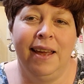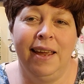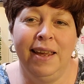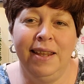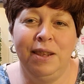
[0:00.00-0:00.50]

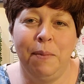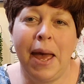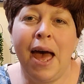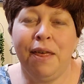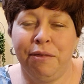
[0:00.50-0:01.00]
in the
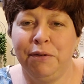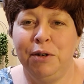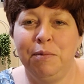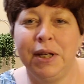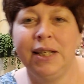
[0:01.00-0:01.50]

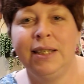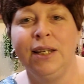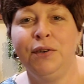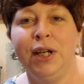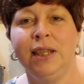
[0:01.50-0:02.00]
bathroom,
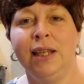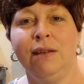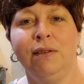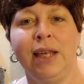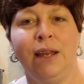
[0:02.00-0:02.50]
considering that
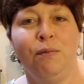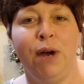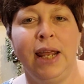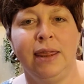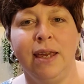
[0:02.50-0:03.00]
like
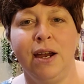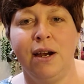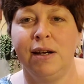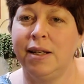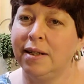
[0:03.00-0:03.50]
right
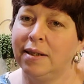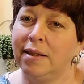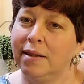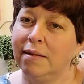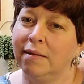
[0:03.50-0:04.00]
there is
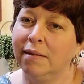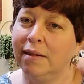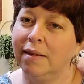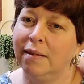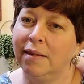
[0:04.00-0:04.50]

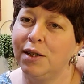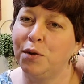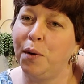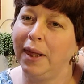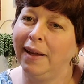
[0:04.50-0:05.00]
the
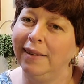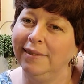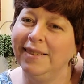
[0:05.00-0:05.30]
toilet.